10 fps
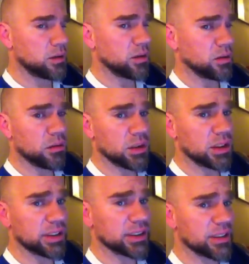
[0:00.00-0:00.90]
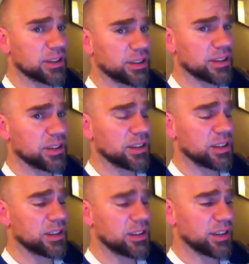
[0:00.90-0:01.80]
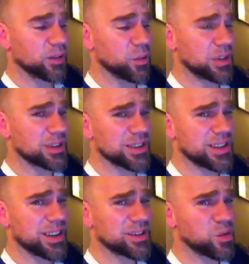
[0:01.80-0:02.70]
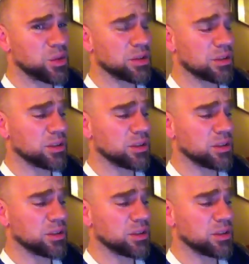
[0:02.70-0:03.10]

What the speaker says: Dude, really? Like, what is this, high school?